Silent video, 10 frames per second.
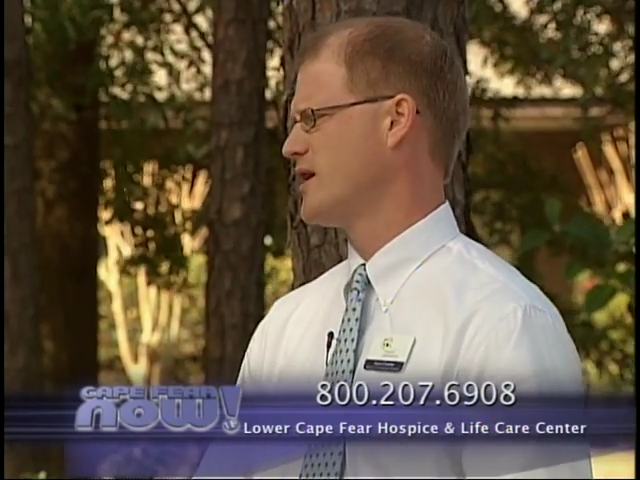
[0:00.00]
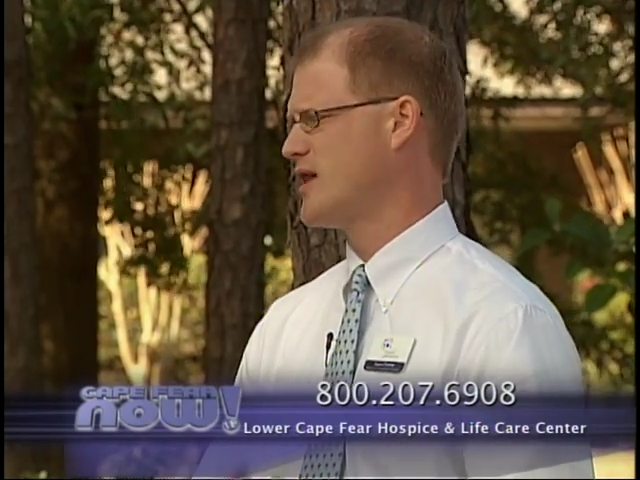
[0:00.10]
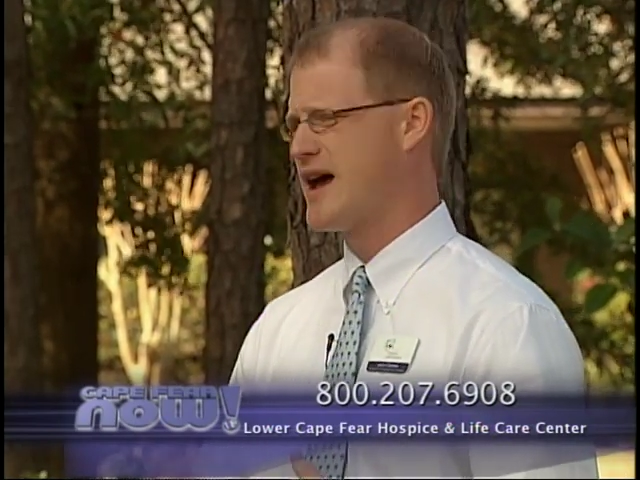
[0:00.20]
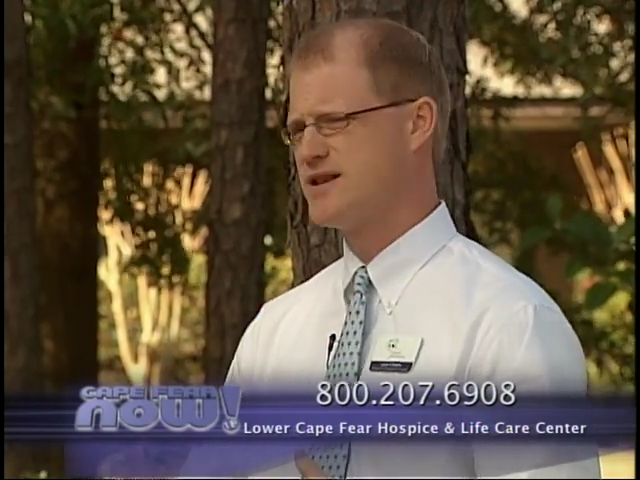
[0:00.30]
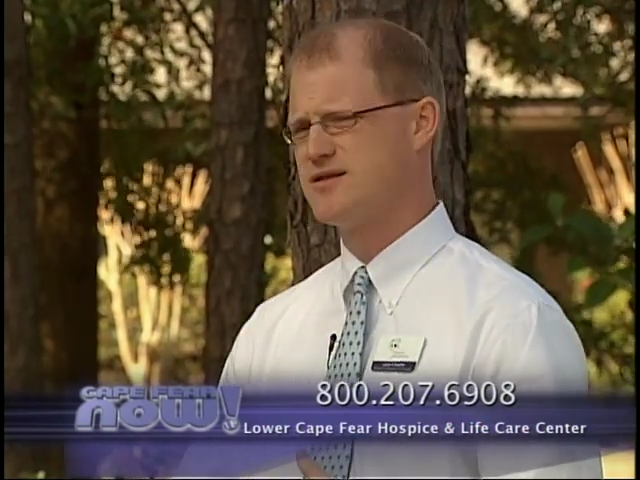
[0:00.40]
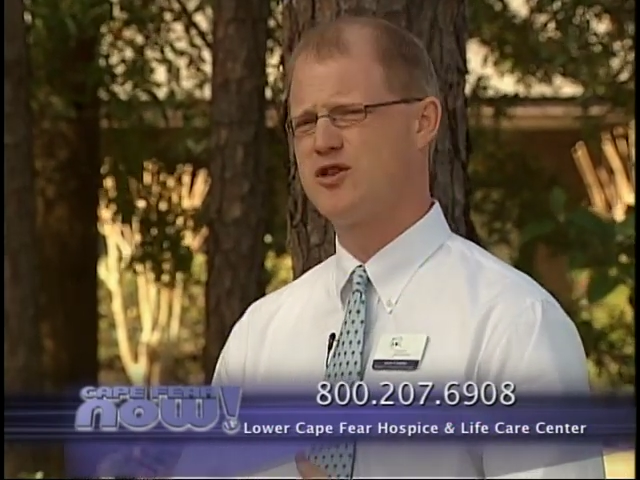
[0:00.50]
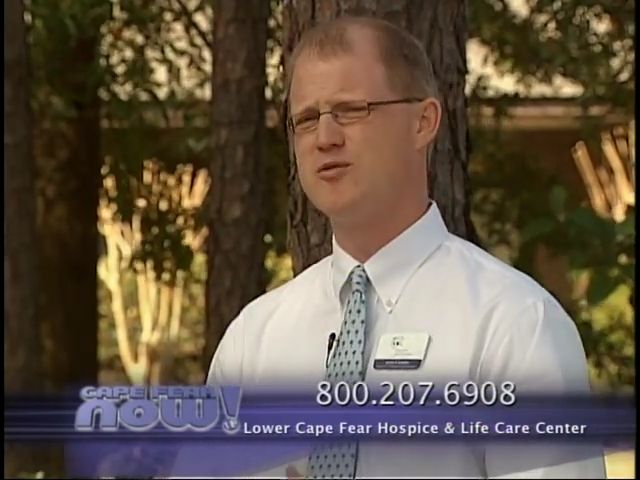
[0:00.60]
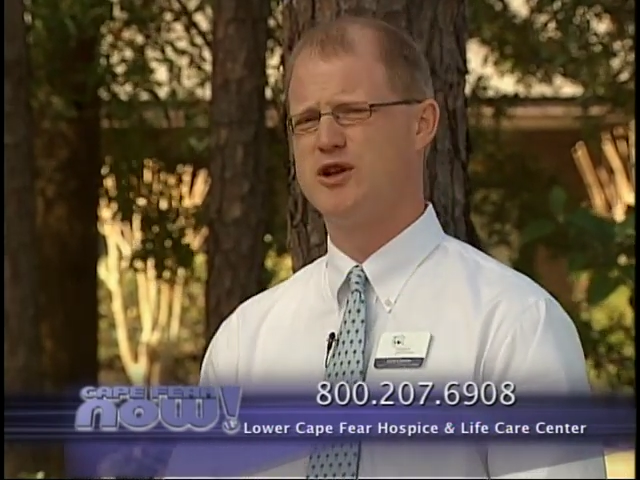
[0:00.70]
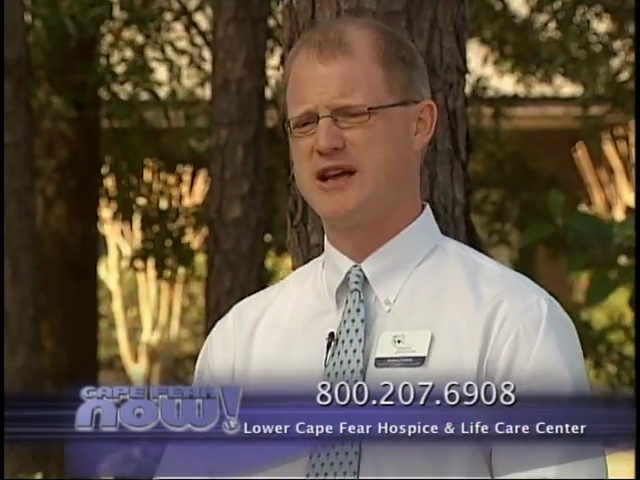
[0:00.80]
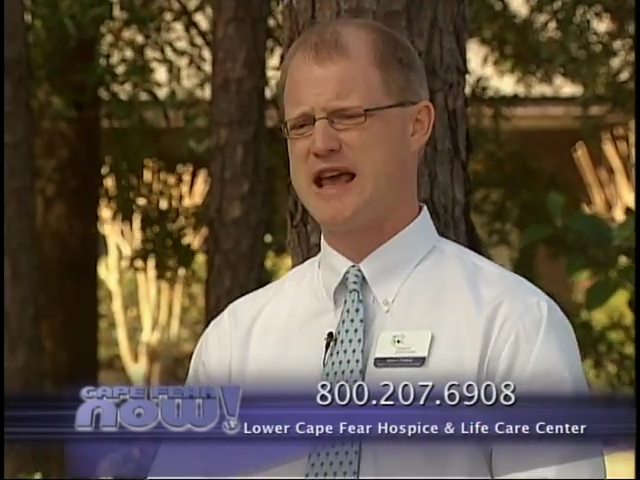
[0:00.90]
lines of
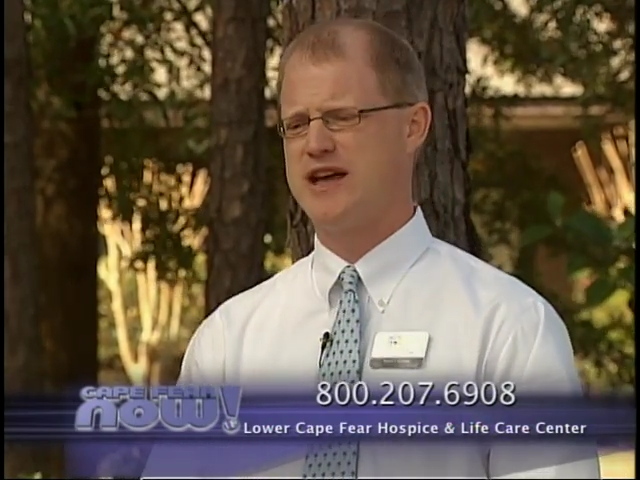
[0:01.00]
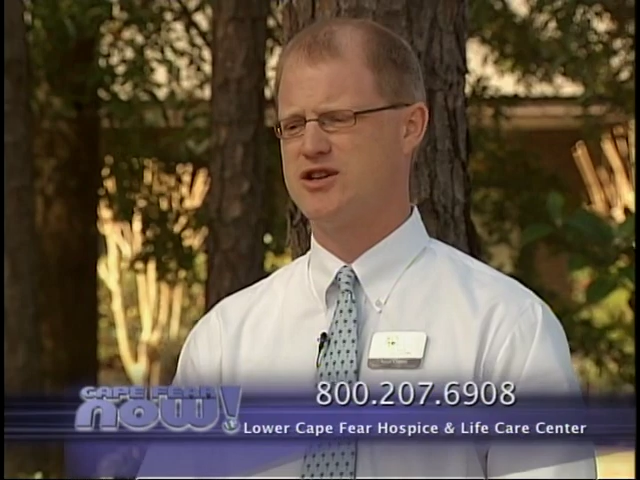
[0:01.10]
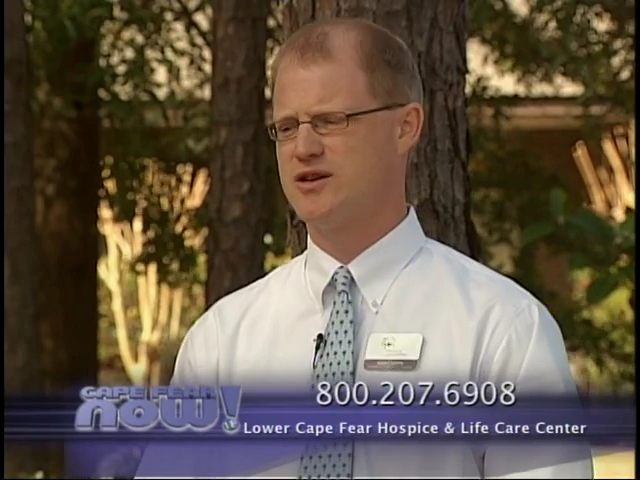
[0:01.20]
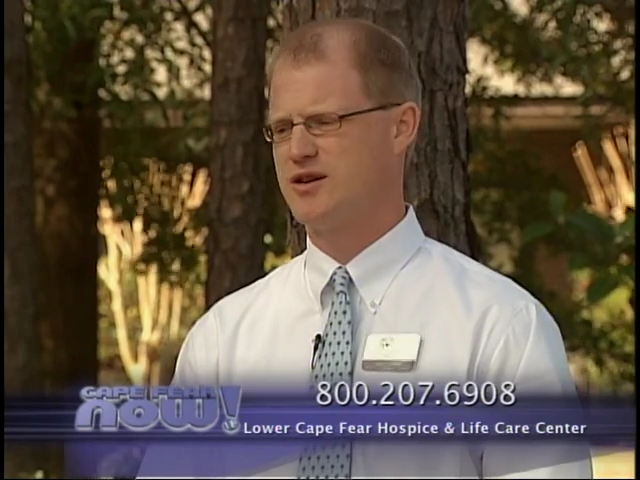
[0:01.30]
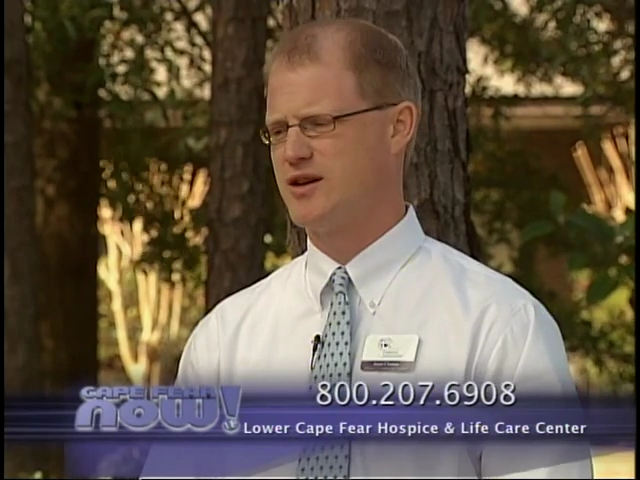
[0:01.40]
communication